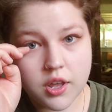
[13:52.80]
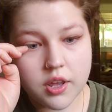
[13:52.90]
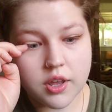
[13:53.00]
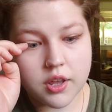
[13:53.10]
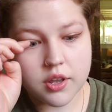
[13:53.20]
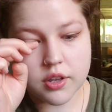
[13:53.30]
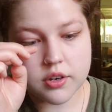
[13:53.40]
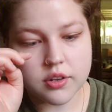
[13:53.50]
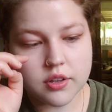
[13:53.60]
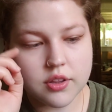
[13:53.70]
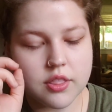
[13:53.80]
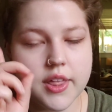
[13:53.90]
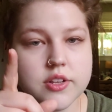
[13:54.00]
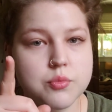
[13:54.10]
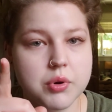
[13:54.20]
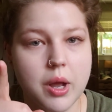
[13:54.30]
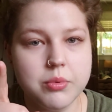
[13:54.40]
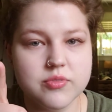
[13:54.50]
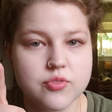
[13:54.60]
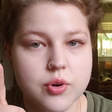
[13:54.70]
and that's a
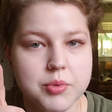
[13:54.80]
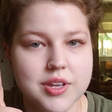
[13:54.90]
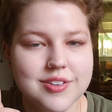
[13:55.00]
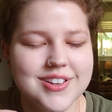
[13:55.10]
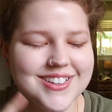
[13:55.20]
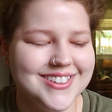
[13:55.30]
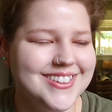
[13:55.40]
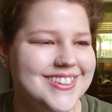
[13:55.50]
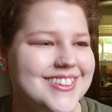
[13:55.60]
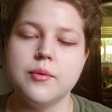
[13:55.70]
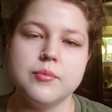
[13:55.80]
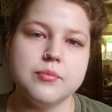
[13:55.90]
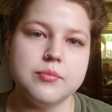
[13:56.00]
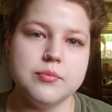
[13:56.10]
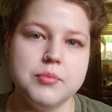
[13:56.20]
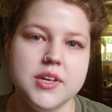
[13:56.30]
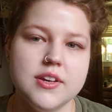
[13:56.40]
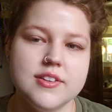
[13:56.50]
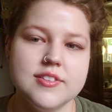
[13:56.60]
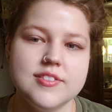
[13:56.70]
problem for me
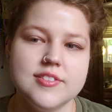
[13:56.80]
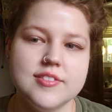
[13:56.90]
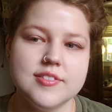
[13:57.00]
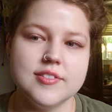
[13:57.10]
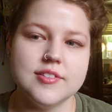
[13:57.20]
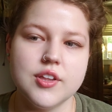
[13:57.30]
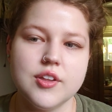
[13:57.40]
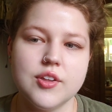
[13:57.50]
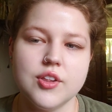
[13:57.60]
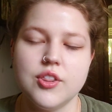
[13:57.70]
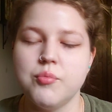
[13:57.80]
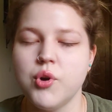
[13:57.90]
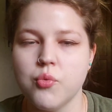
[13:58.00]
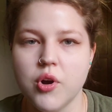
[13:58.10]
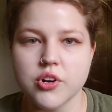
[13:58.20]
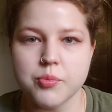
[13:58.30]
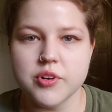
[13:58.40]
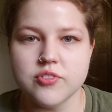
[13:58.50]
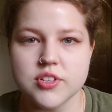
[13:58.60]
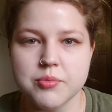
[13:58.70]
because the more
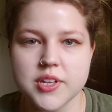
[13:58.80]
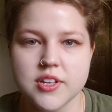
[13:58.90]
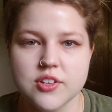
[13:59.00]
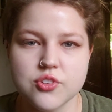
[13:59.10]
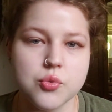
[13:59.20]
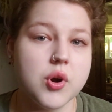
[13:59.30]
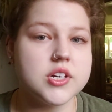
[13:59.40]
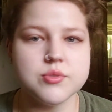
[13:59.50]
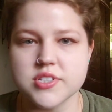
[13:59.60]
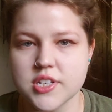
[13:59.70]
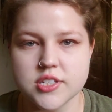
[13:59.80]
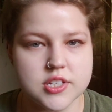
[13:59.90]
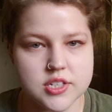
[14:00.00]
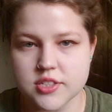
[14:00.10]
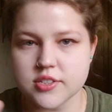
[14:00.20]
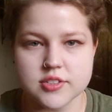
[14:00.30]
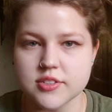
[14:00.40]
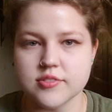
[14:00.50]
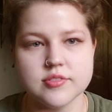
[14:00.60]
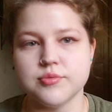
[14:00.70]
waterproof something is, or water resistant,
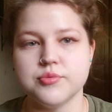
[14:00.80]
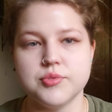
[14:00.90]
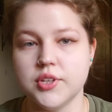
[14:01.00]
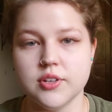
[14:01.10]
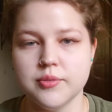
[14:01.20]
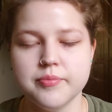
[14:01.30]
or you know,